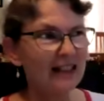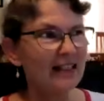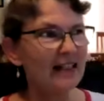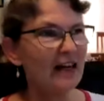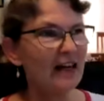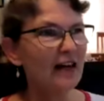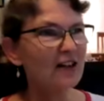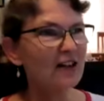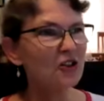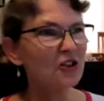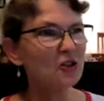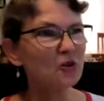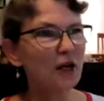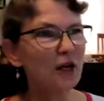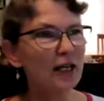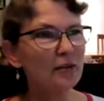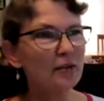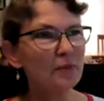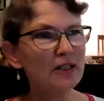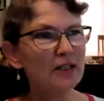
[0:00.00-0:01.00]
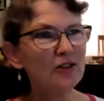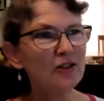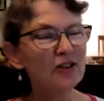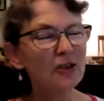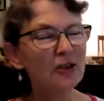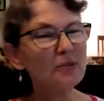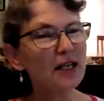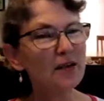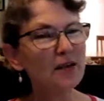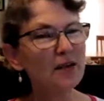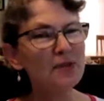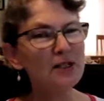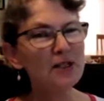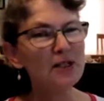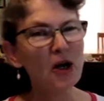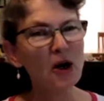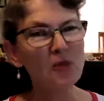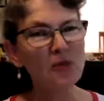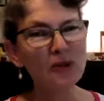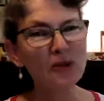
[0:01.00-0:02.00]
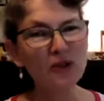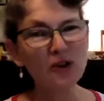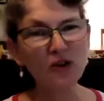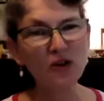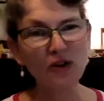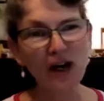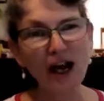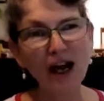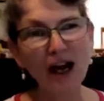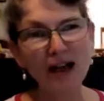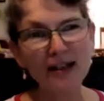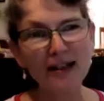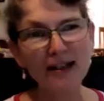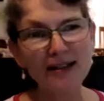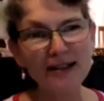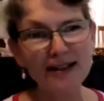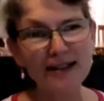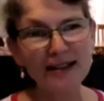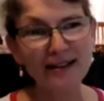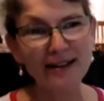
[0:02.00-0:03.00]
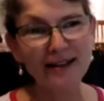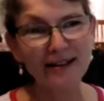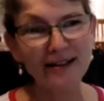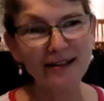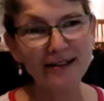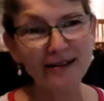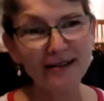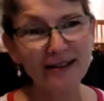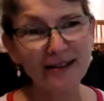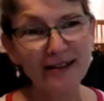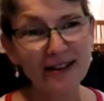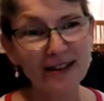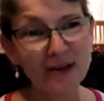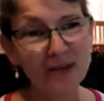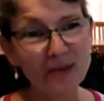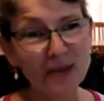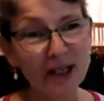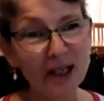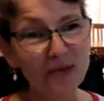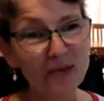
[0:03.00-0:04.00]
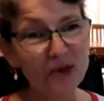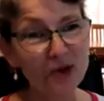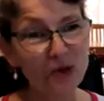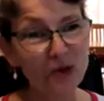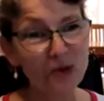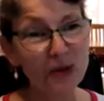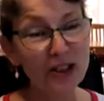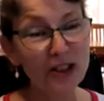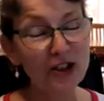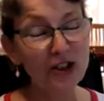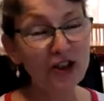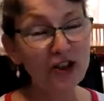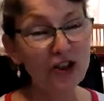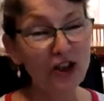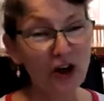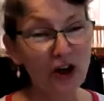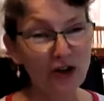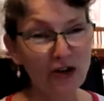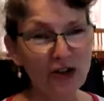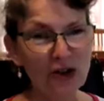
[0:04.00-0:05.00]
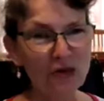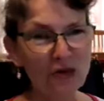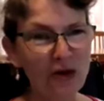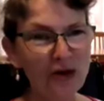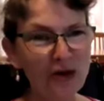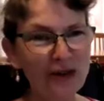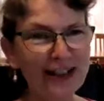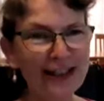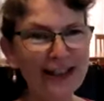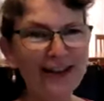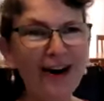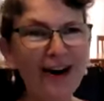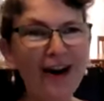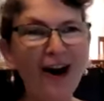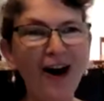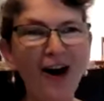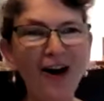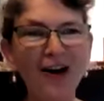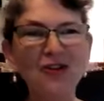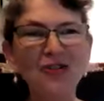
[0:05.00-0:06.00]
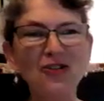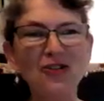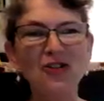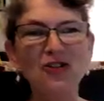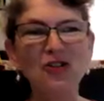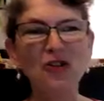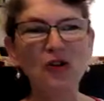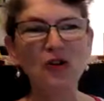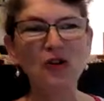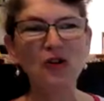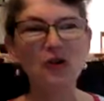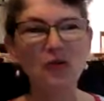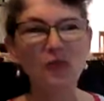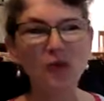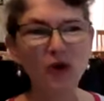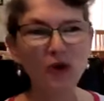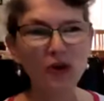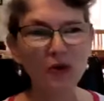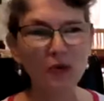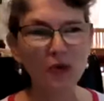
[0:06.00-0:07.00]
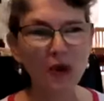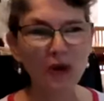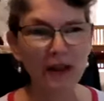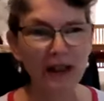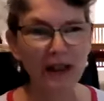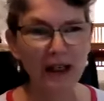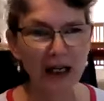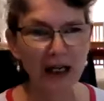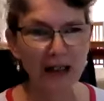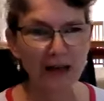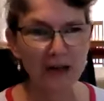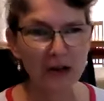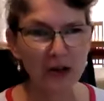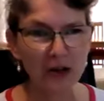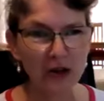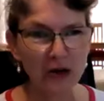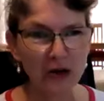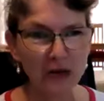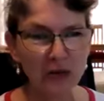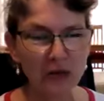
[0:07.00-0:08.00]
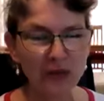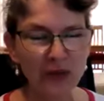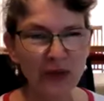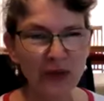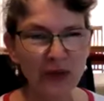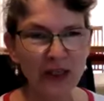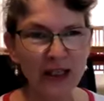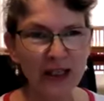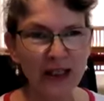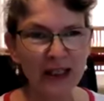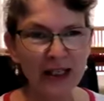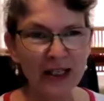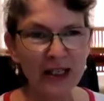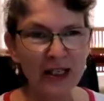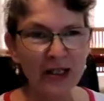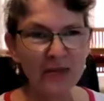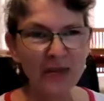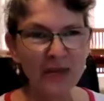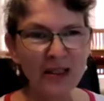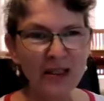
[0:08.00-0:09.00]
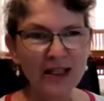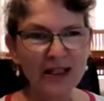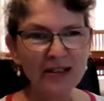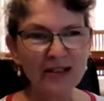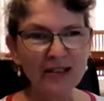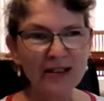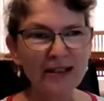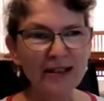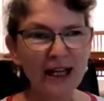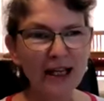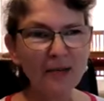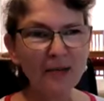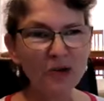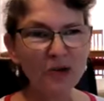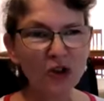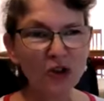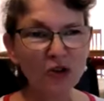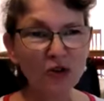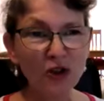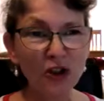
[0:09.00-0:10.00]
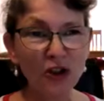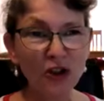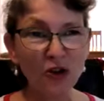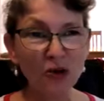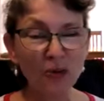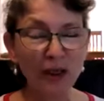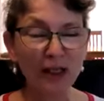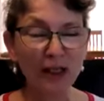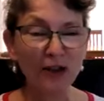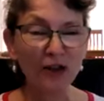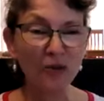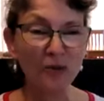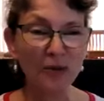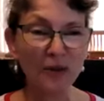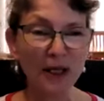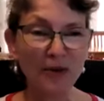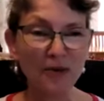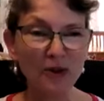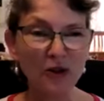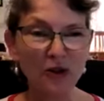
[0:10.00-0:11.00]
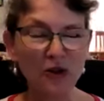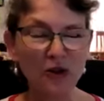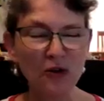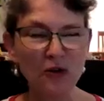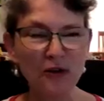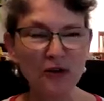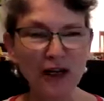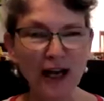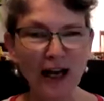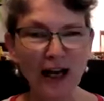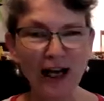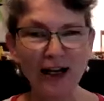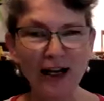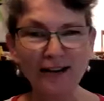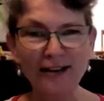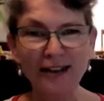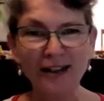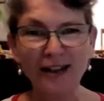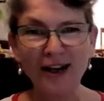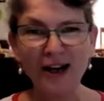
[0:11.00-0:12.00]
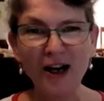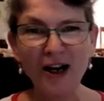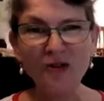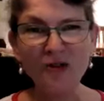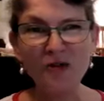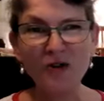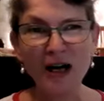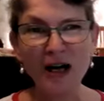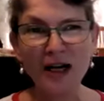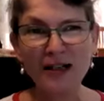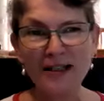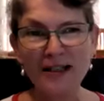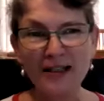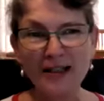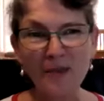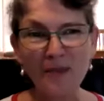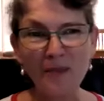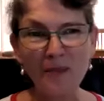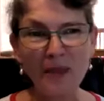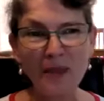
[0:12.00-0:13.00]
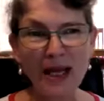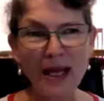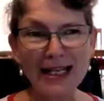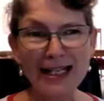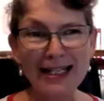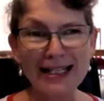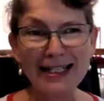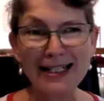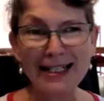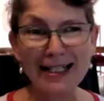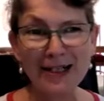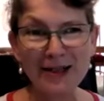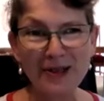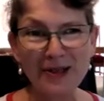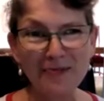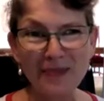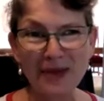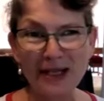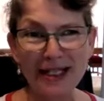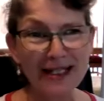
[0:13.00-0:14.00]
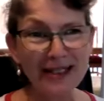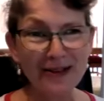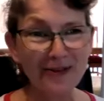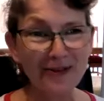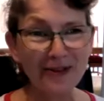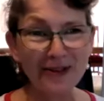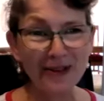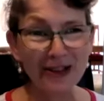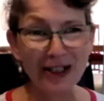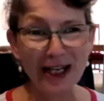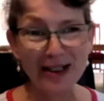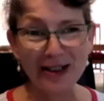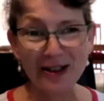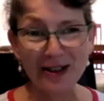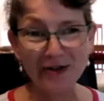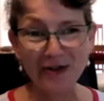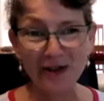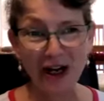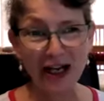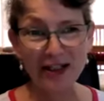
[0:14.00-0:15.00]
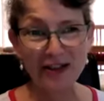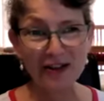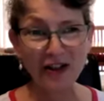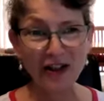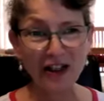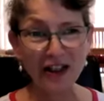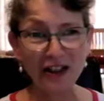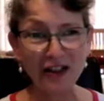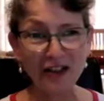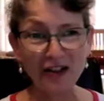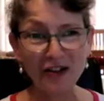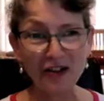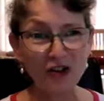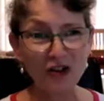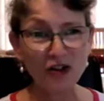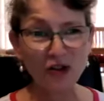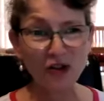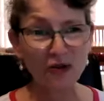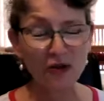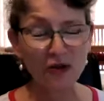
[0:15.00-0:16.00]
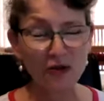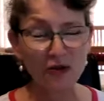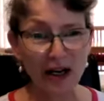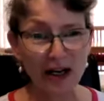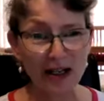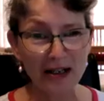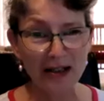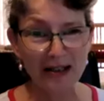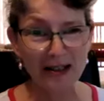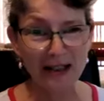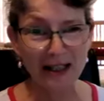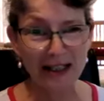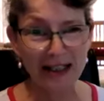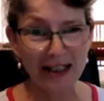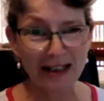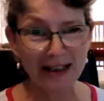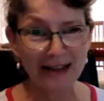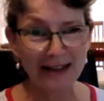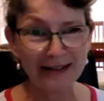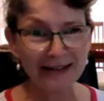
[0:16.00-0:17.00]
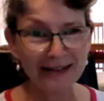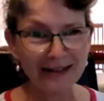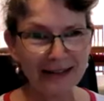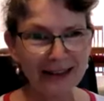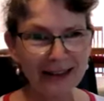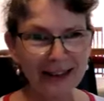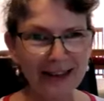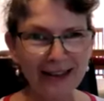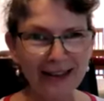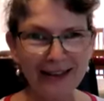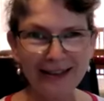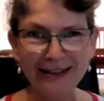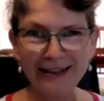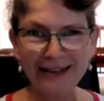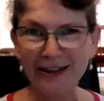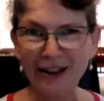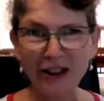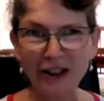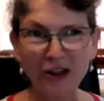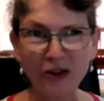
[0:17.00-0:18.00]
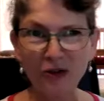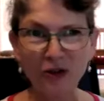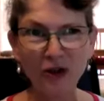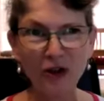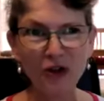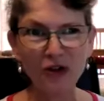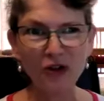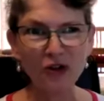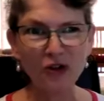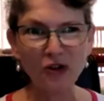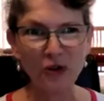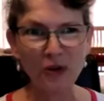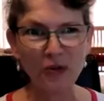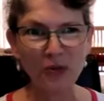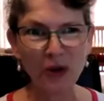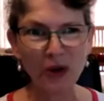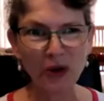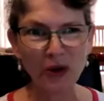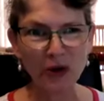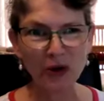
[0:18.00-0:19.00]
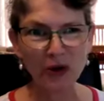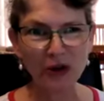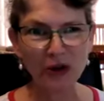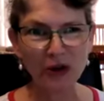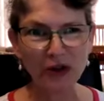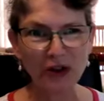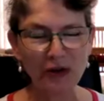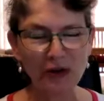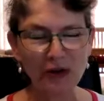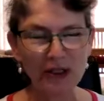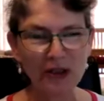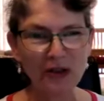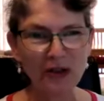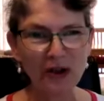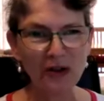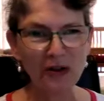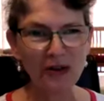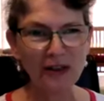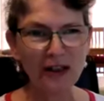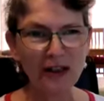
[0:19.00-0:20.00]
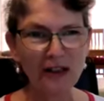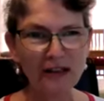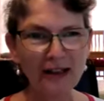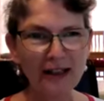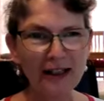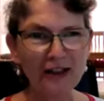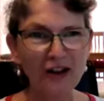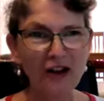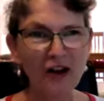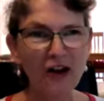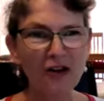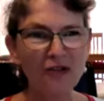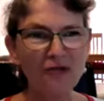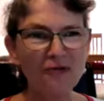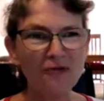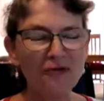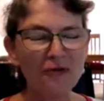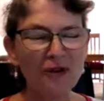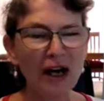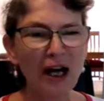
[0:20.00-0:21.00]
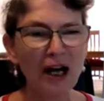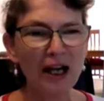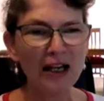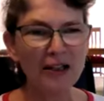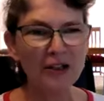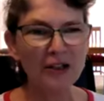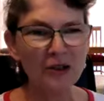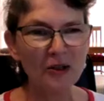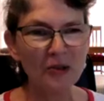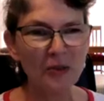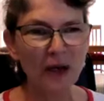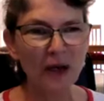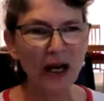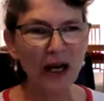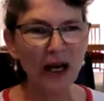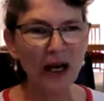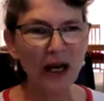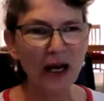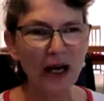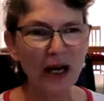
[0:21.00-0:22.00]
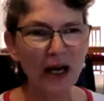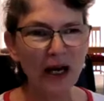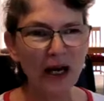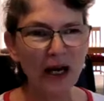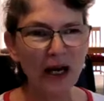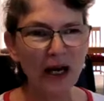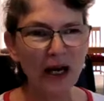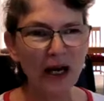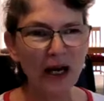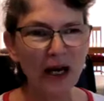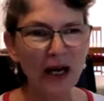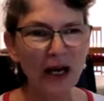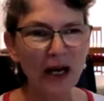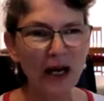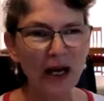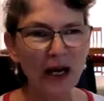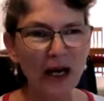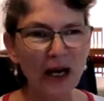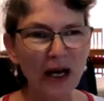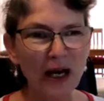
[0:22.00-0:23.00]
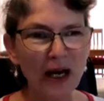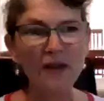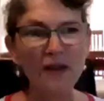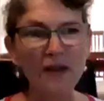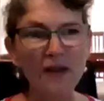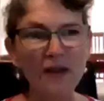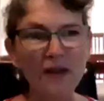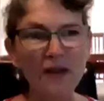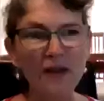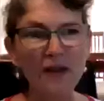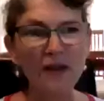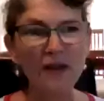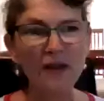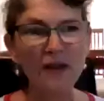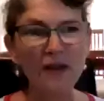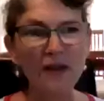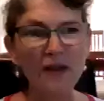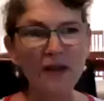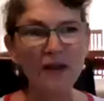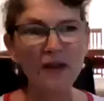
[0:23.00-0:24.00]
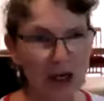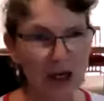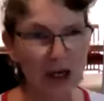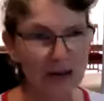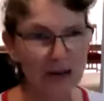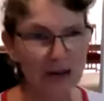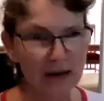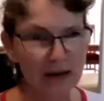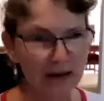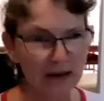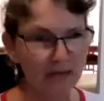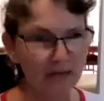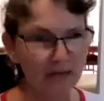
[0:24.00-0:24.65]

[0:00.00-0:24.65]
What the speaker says: Now that's great, because sometimes it opens your eyes. Sometimes you're pretty shocked at what they can't do more than what they can do. Because the same children who might not be able to do that are writing amazing bits of creative writing, genre writing, chronological reports. So it's not that they can't write, but how secure are they in their handwriting?